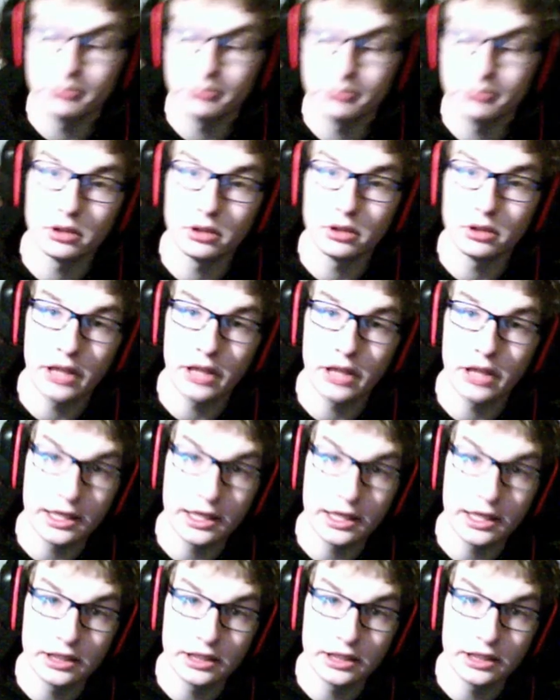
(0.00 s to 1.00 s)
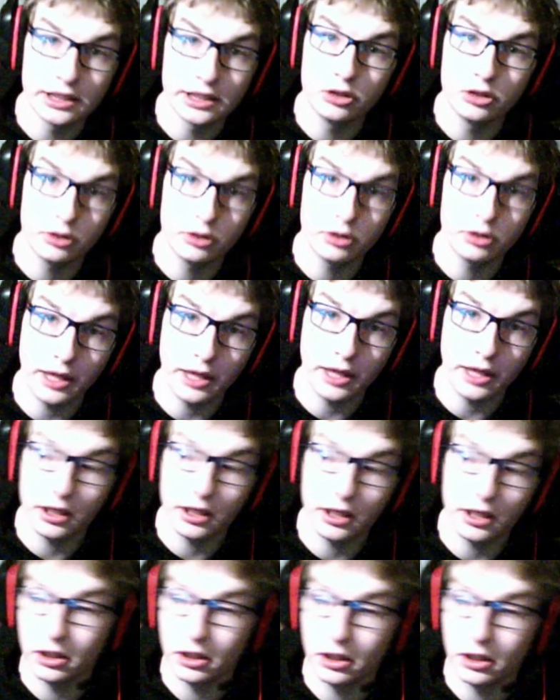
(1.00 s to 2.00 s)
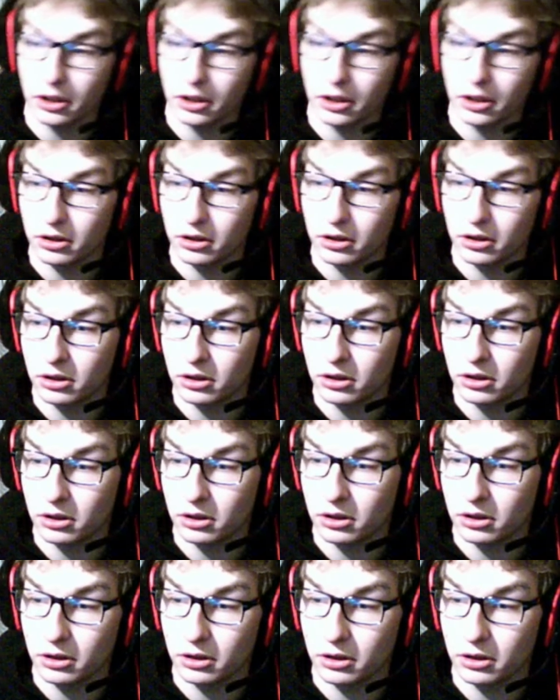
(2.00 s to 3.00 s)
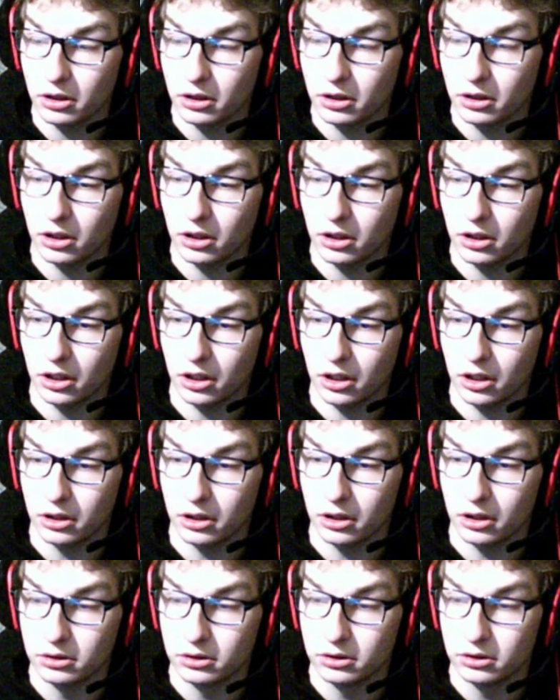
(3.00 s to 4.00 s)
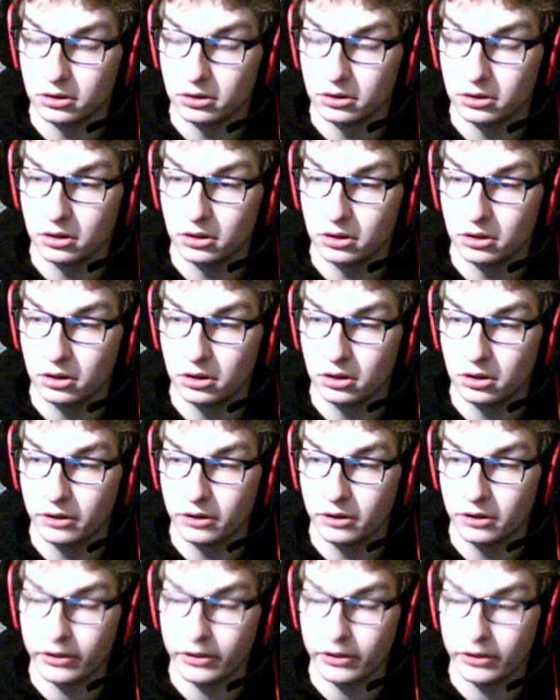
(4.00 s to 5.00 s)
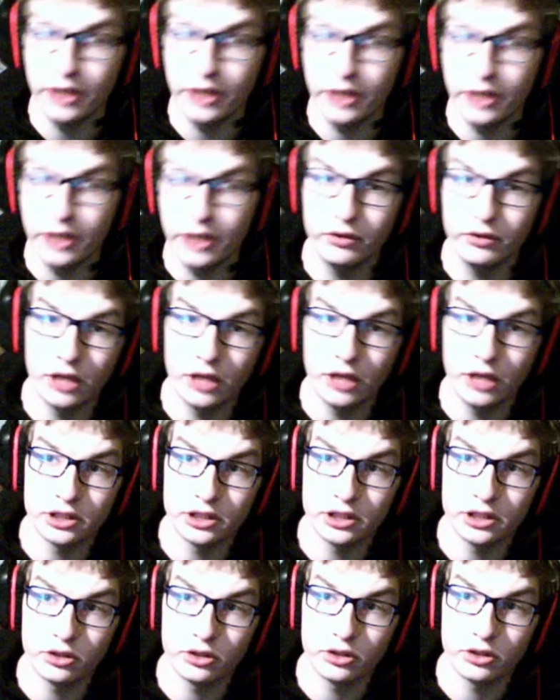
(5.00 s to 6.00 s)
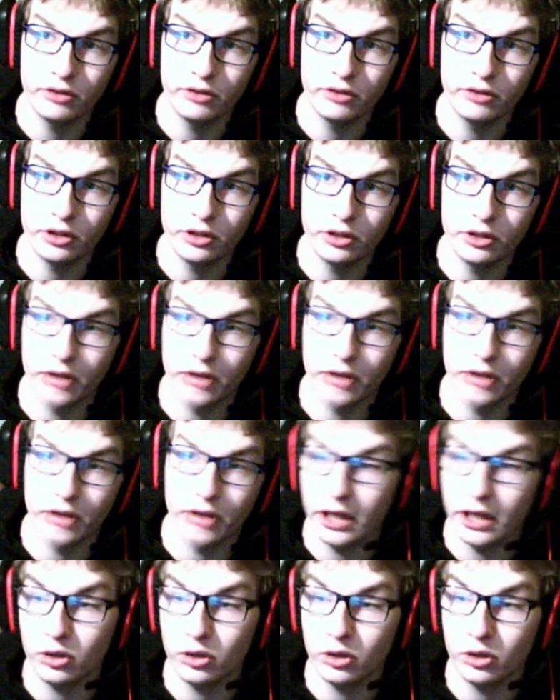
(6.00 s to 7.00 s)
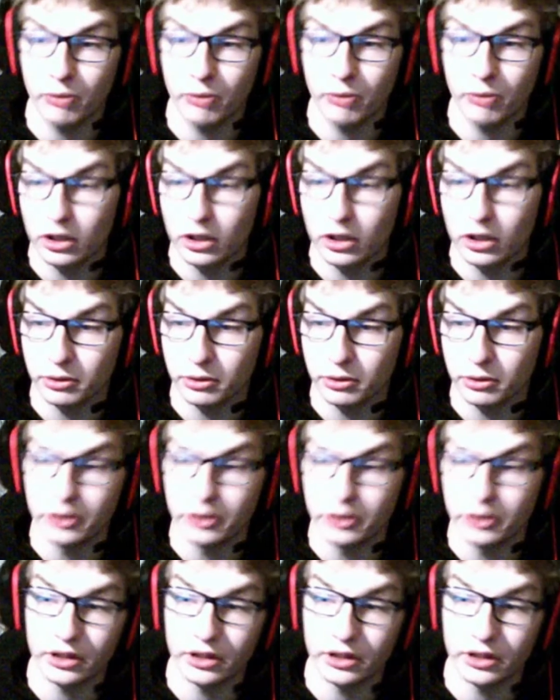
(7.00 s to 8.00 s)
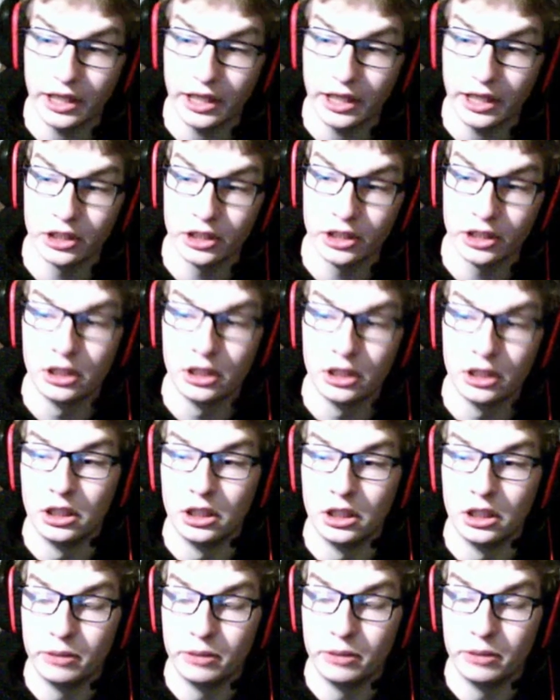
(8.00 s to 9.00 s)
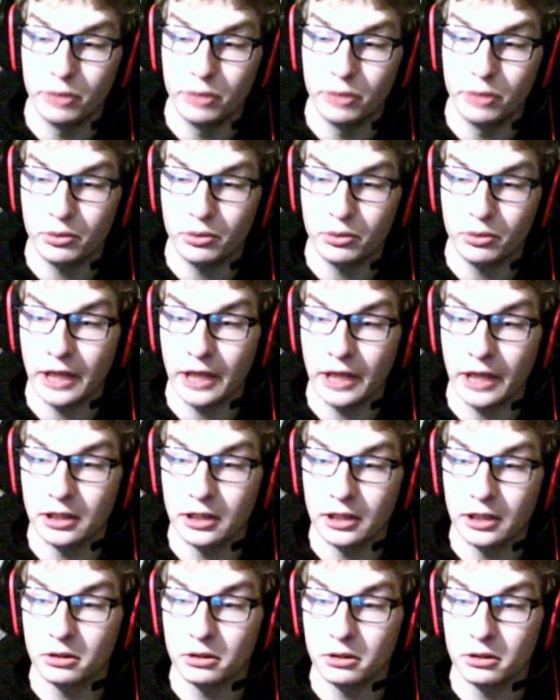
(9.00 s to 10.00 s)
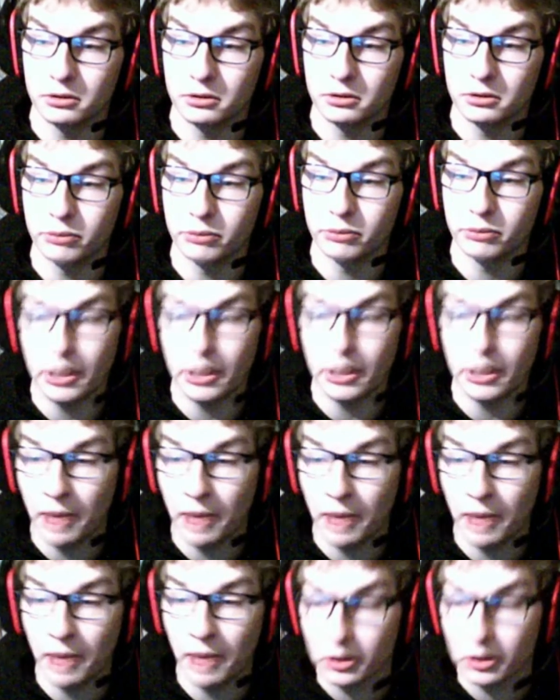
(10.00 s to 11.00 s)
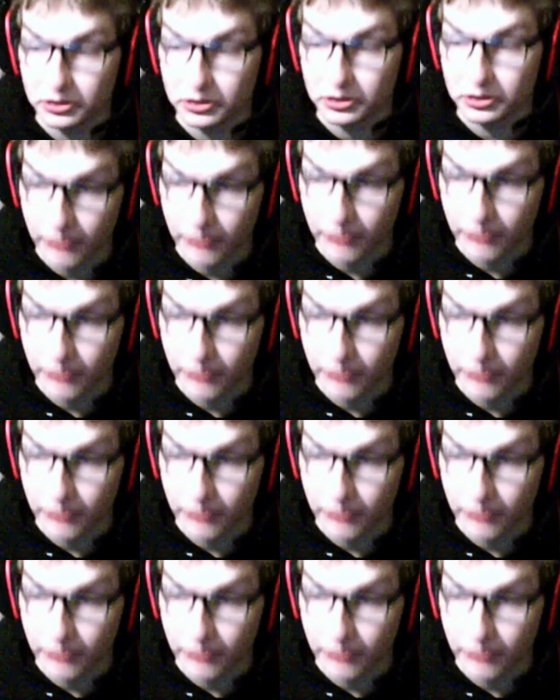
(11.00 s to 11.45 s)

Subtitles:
like I say, you can thank for any of you guys that are living in Canada or Manitoba, you can thank people like Brian Palliser for that.